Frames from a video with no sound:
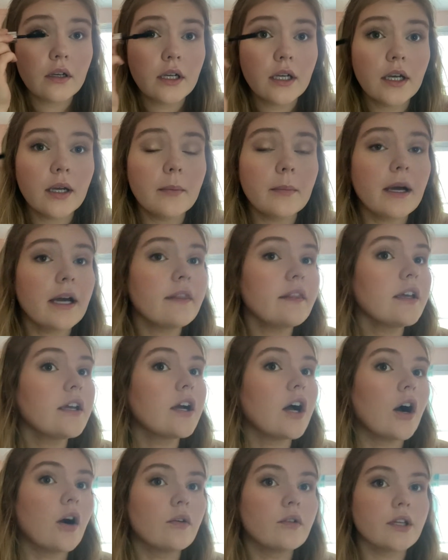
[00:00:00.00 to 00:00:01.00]
Am I the
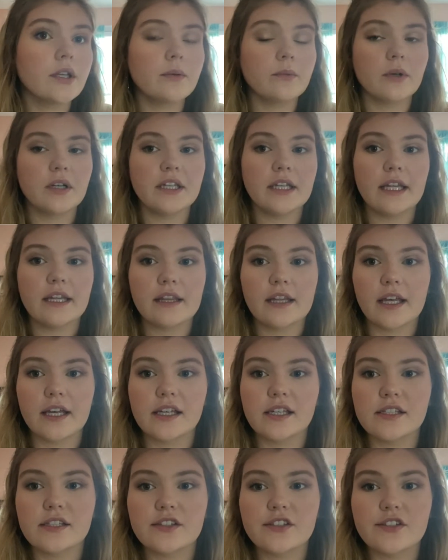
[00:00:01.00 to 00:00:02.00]
only one that
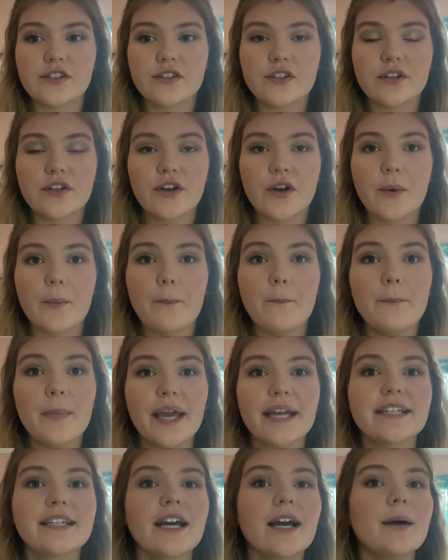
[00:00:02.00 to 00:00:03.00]
thinks
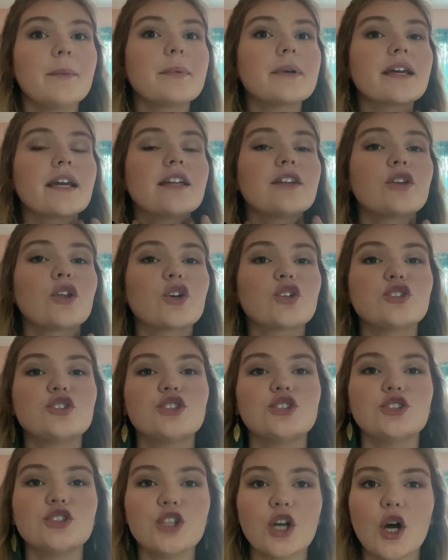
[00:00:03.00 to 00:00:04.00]
makeup can look
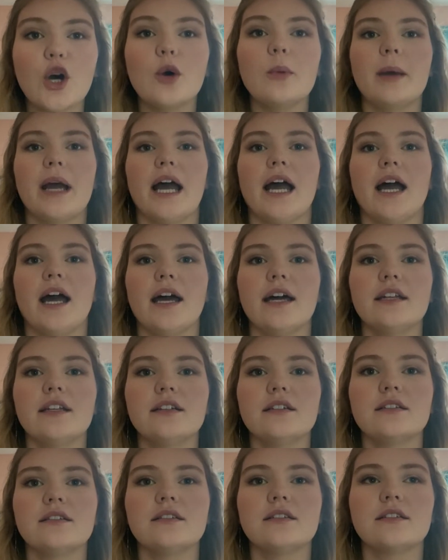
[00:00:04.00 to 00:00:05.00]
so bad
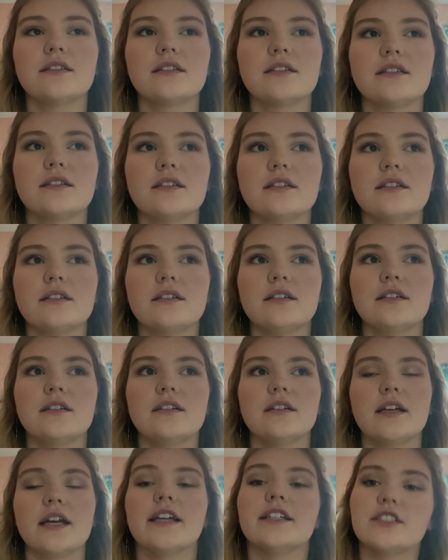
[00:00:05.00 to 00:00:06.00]

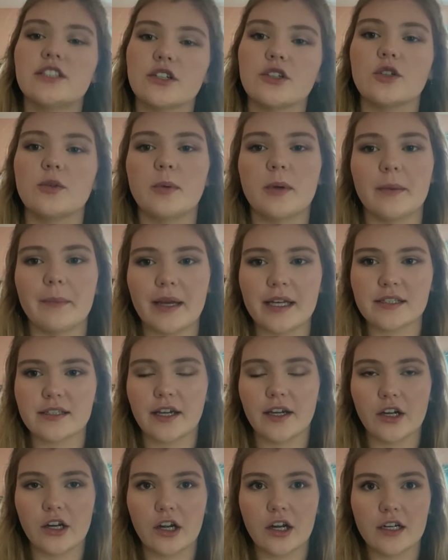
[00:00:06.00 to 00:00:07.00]
until you put
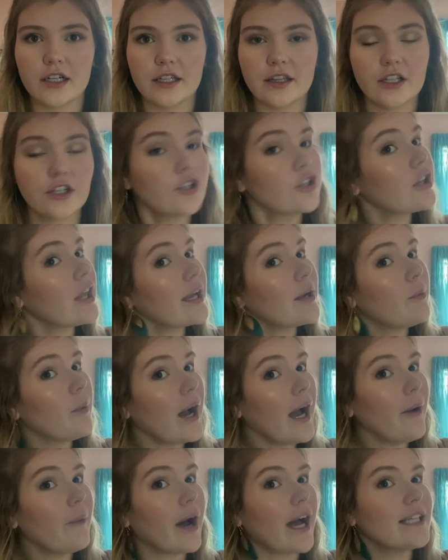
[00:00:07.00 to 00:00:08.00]
mascara on, and then you're like,
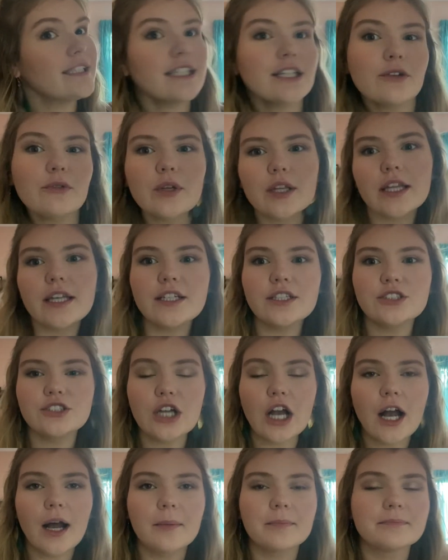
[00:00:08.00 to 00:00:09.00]
wow, I did a really good
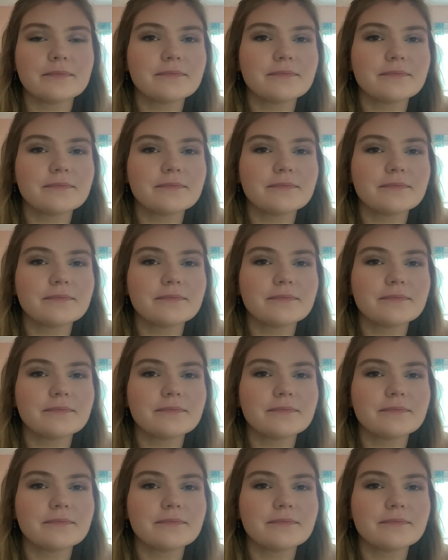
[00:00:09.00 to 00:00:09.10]
job?